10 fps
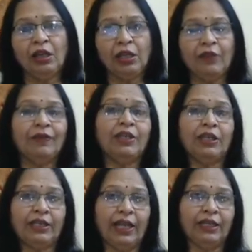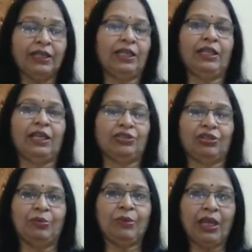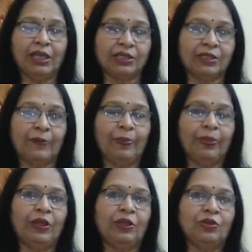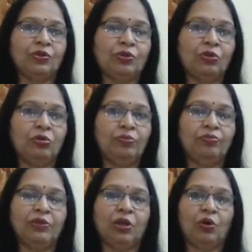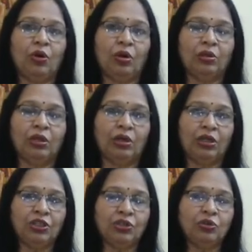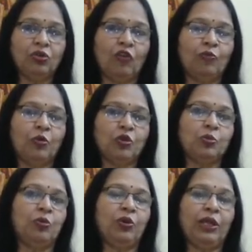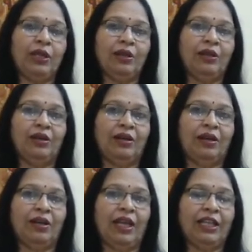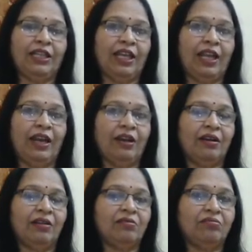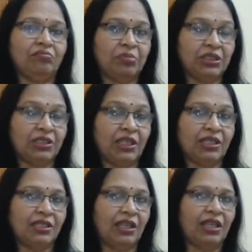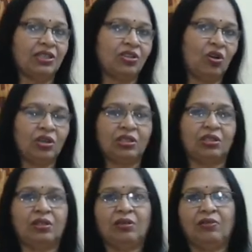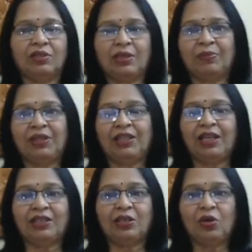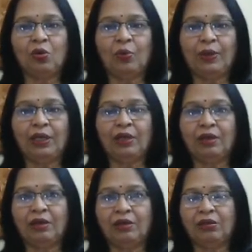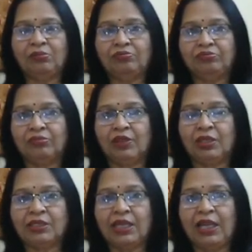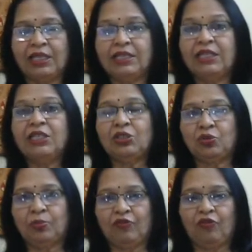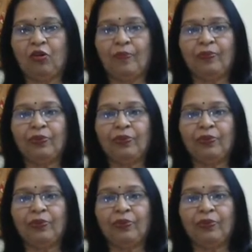even death in the extreme case. So the issue of postponing healthcare purchase is not something that we say is easy to perform.